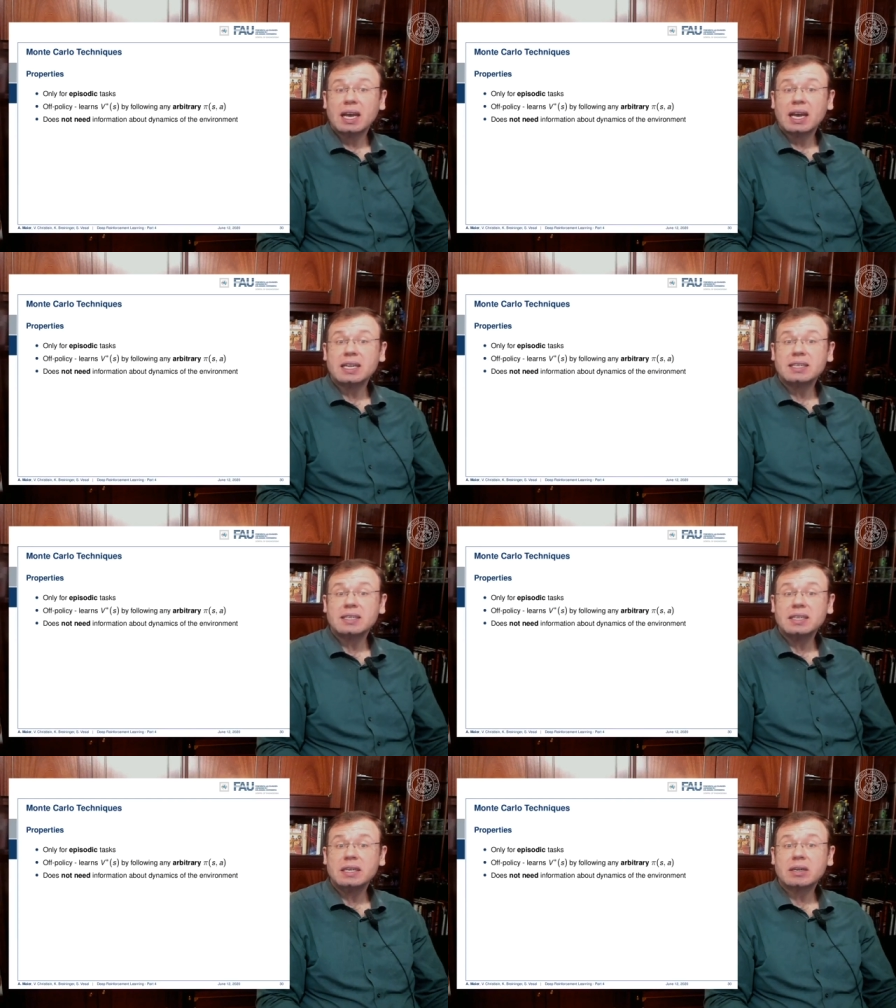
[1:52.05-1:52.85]
And
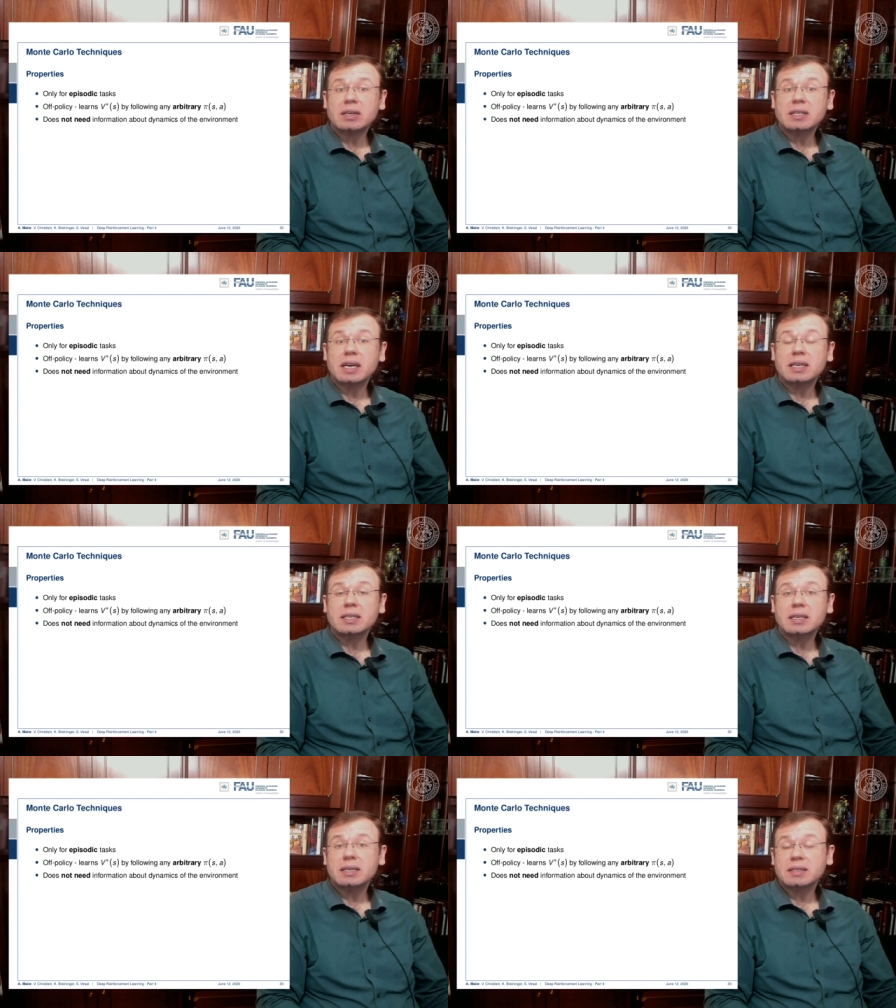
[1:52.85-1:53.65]
here the
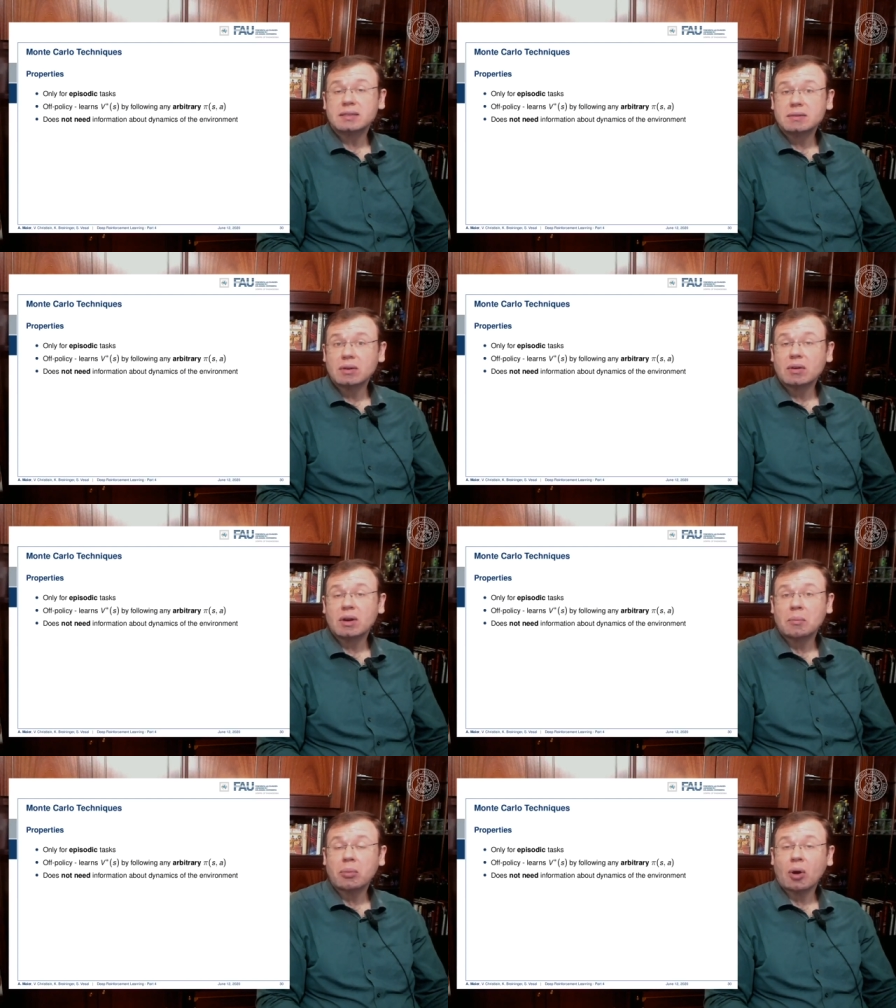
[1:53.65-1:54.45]
idea is
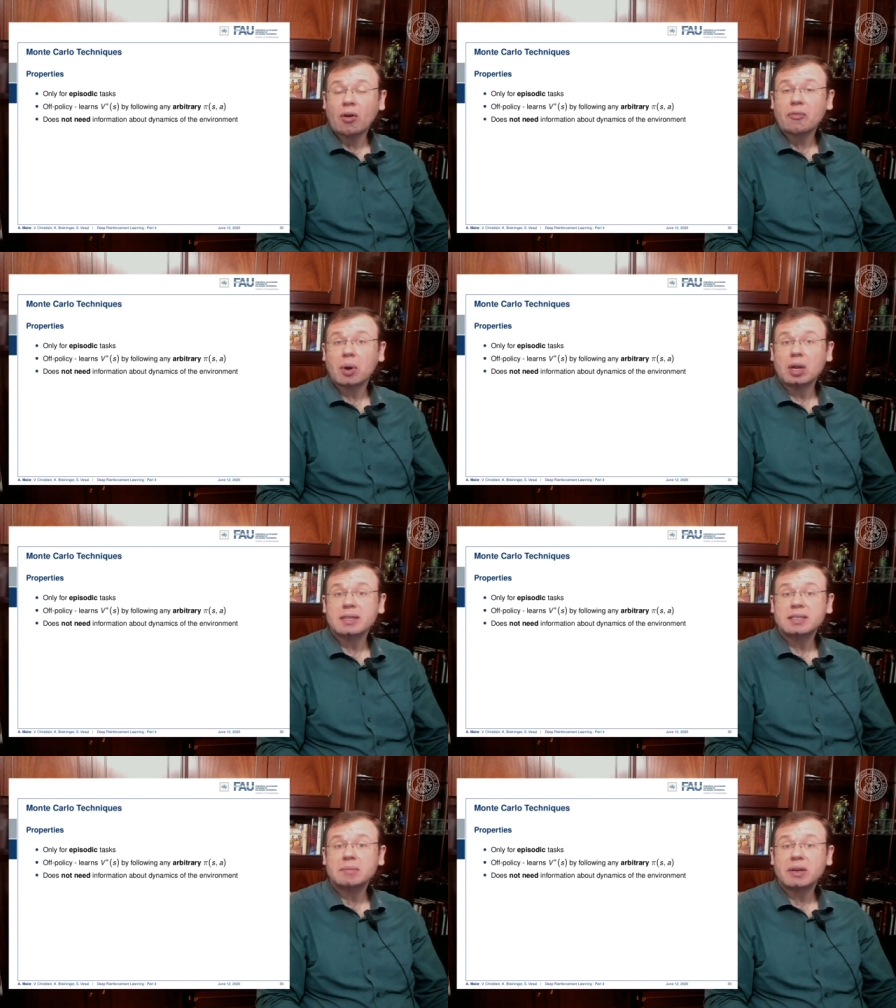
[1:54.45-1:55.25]
an
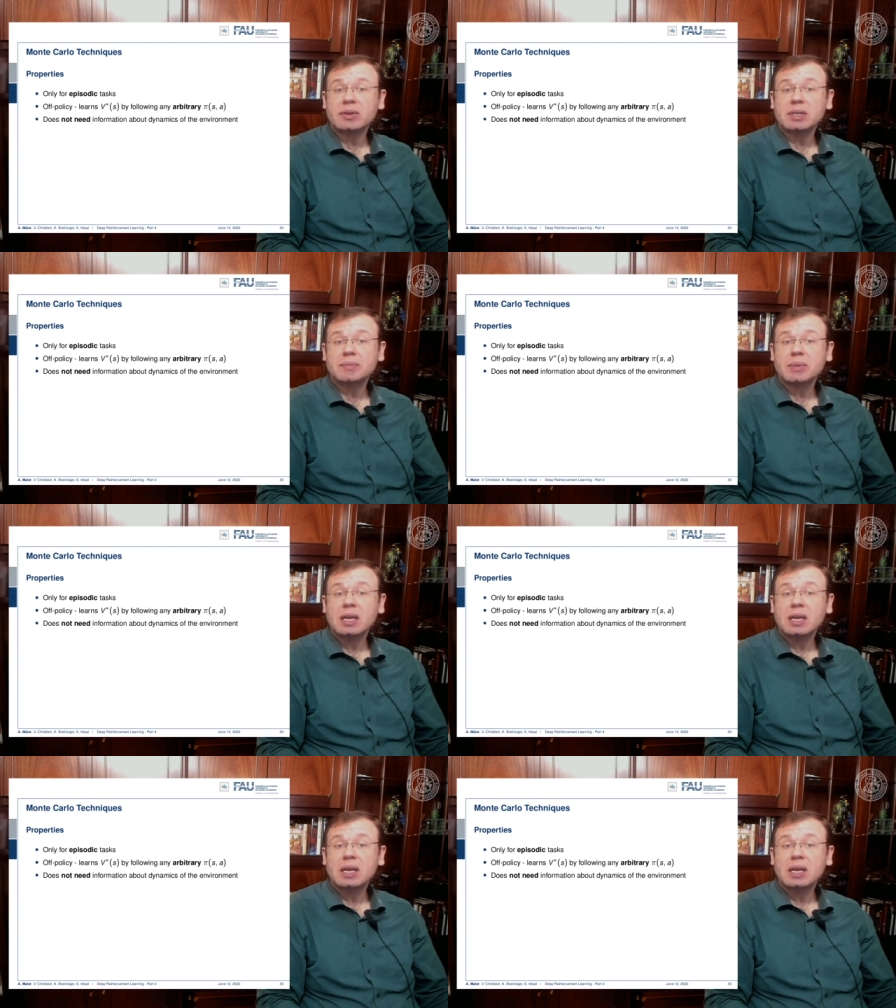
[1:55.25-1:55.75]
off-policy method.